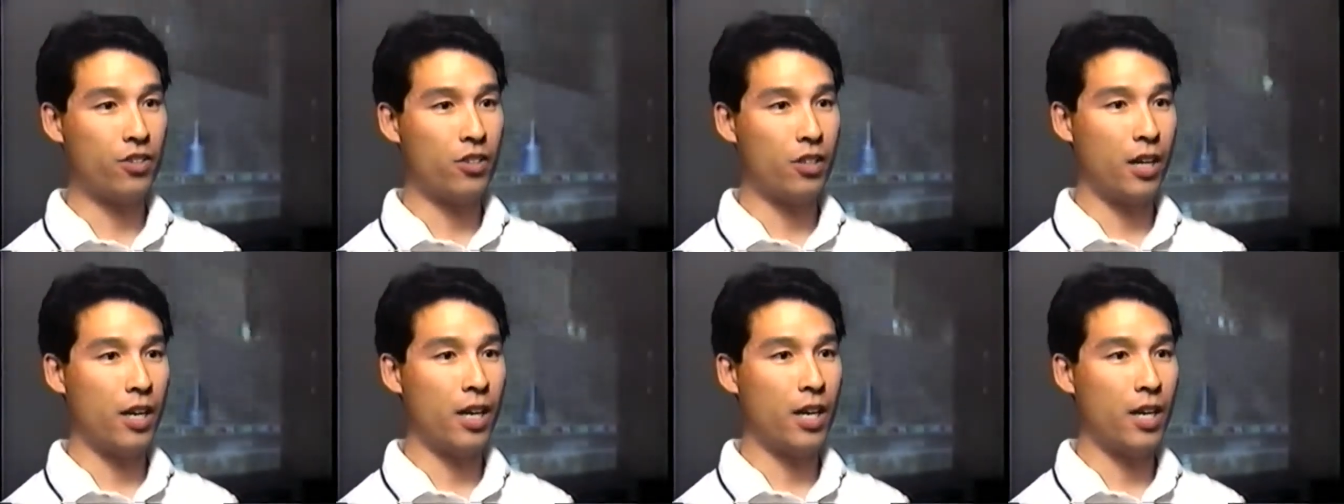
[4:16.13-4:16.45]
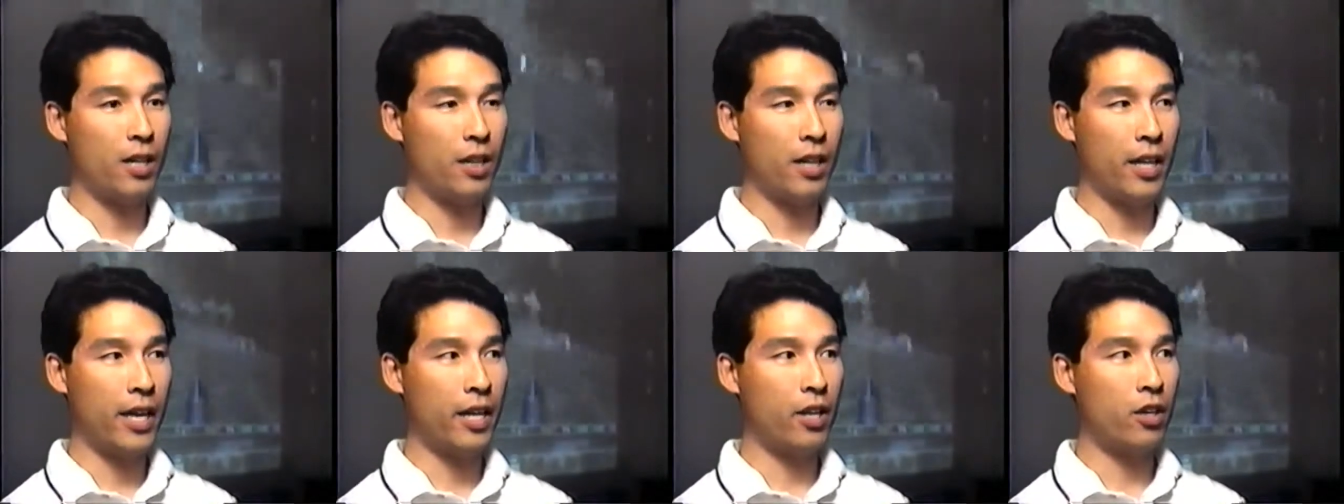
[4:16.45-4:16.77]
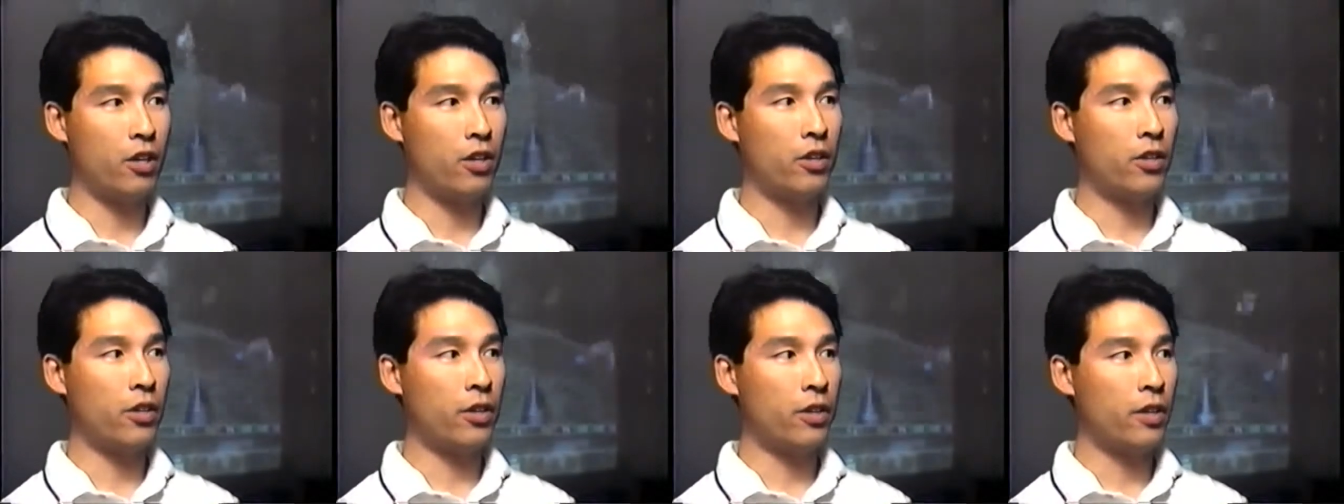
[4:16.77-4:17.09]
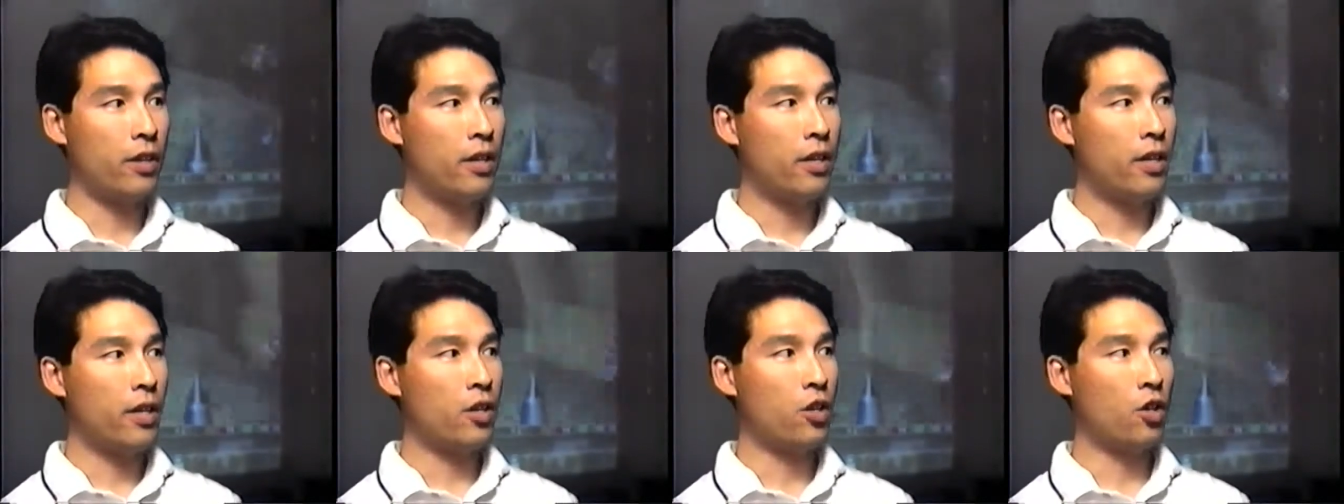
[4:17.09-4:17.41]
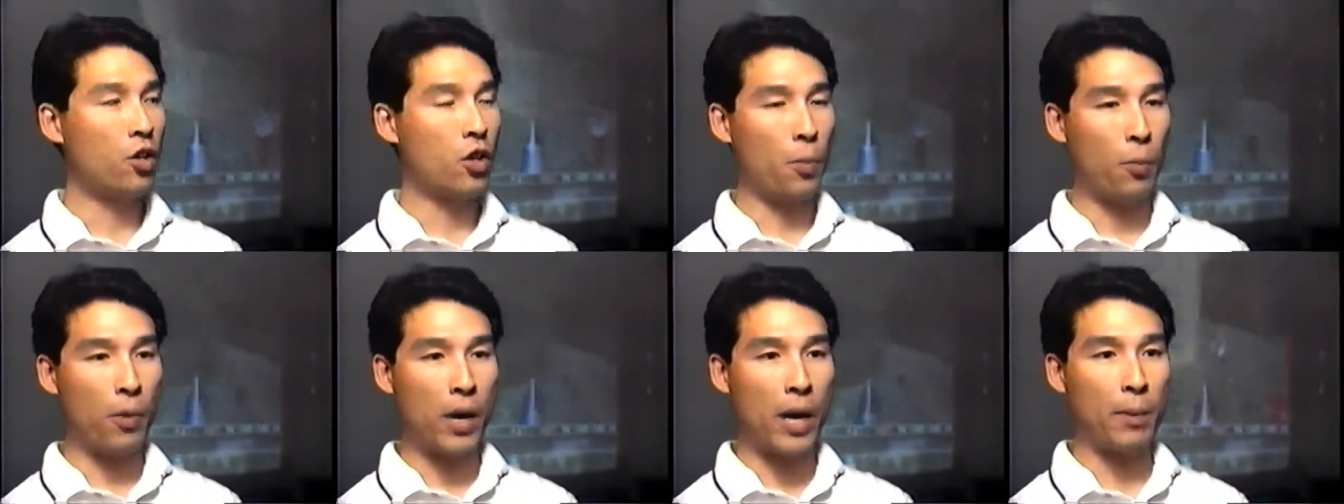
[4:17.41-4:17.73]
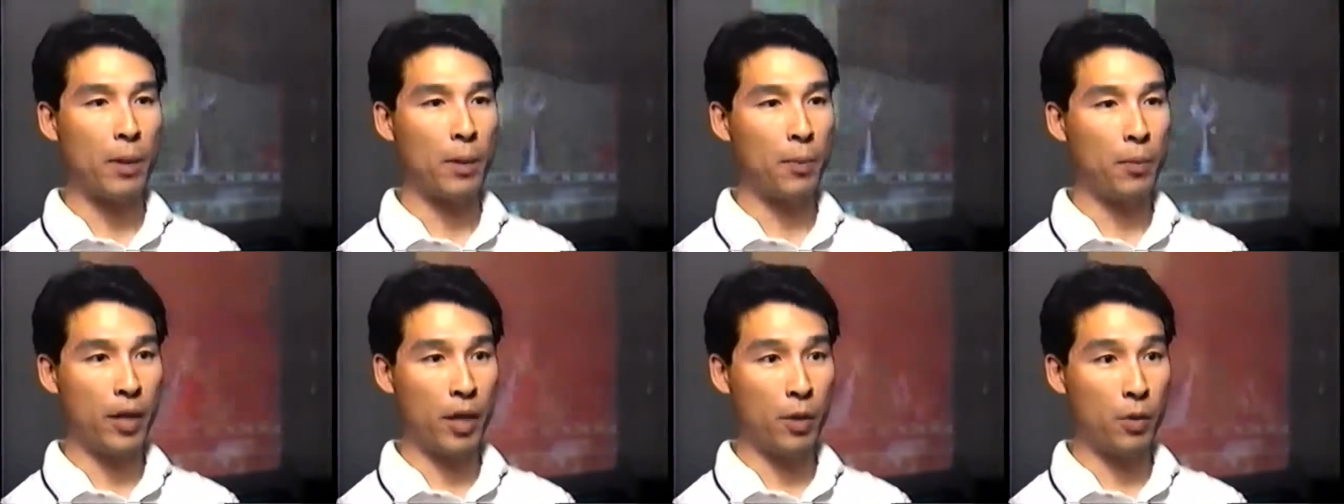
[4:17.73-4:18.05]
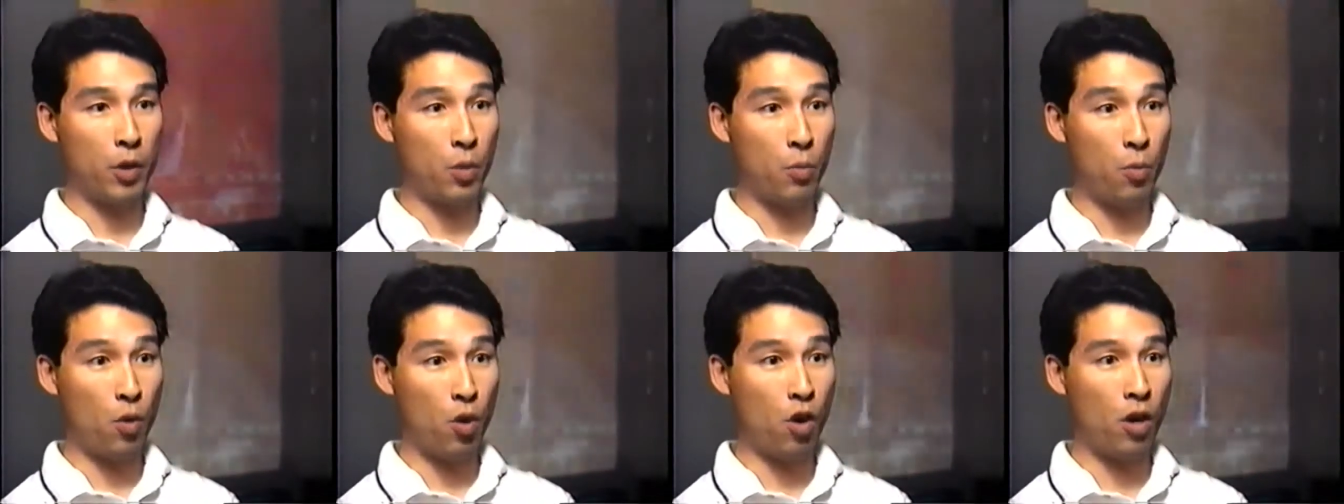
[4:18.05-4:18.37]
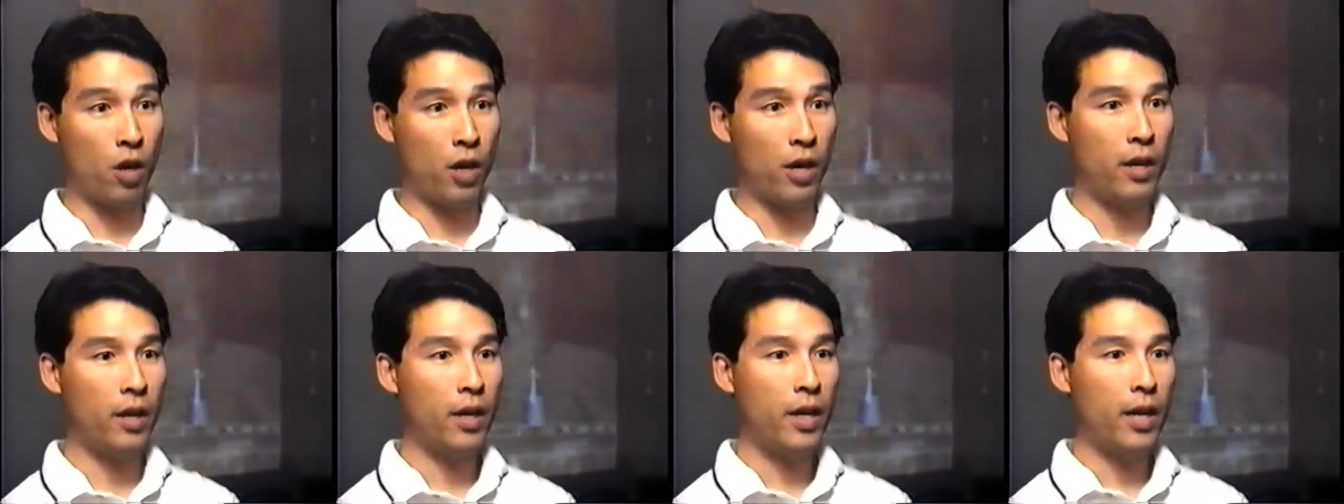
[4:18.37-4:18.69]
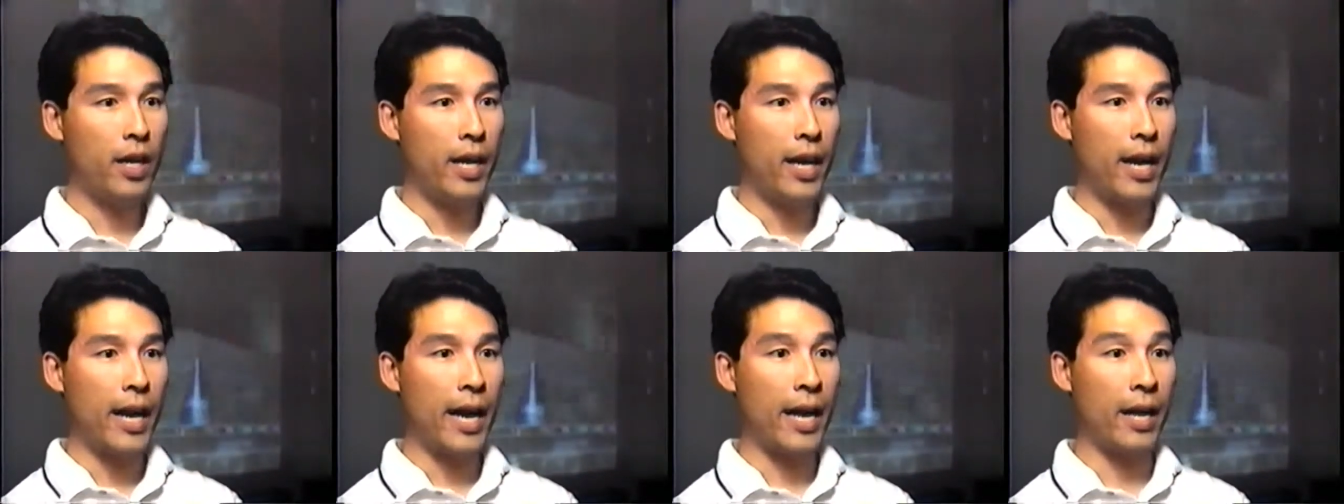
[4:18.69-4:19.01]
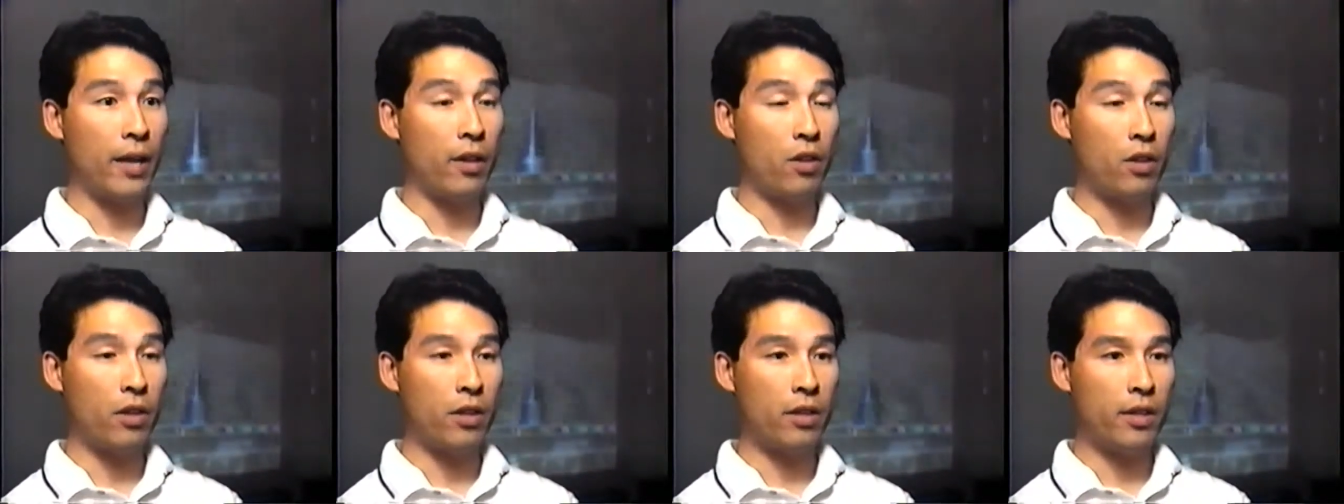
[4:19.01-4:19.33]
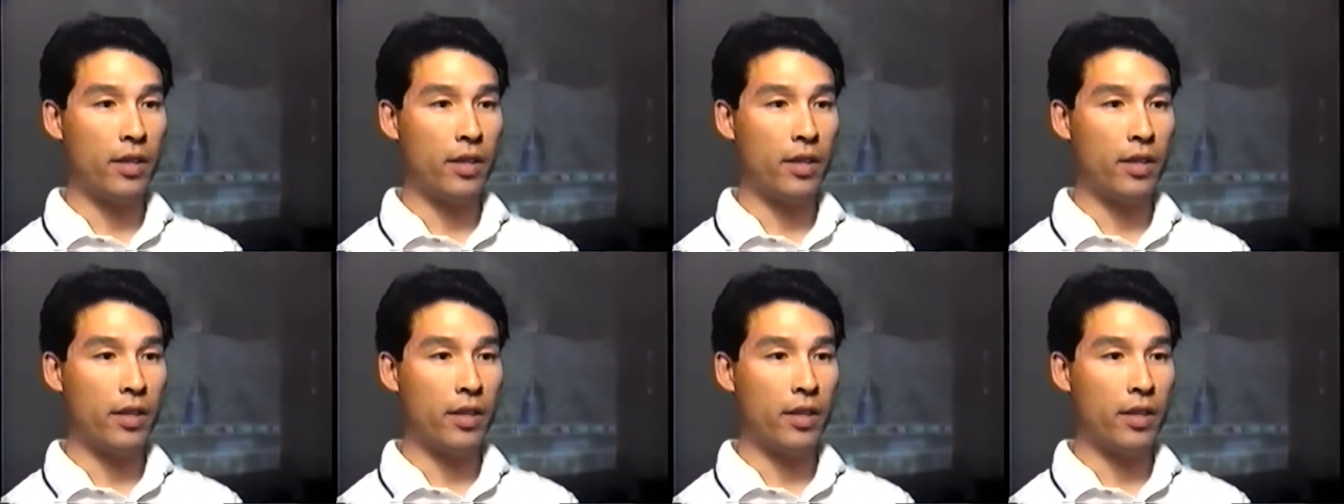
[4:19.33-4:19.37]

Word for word: Uh, later, you can probably play with more at,